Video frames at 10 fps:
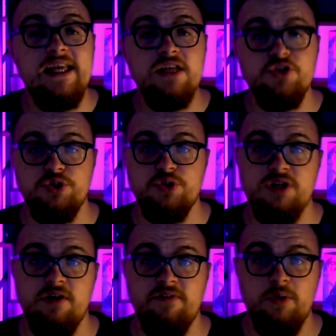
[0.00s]
injured
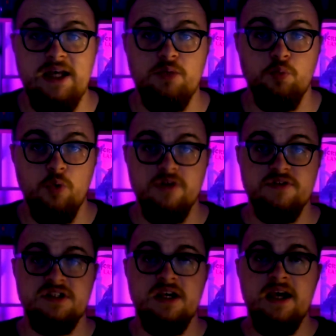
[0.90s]
yourself if you get any
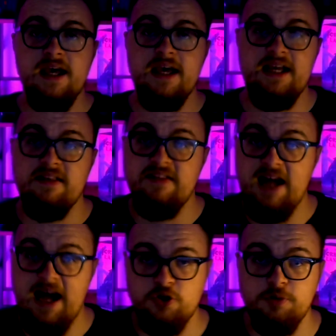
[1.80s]
1s in the
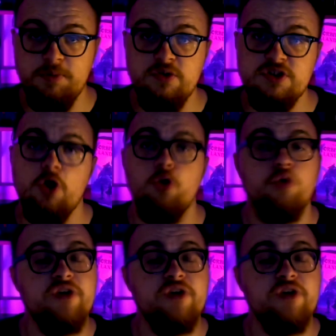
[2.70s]
attributes, or you're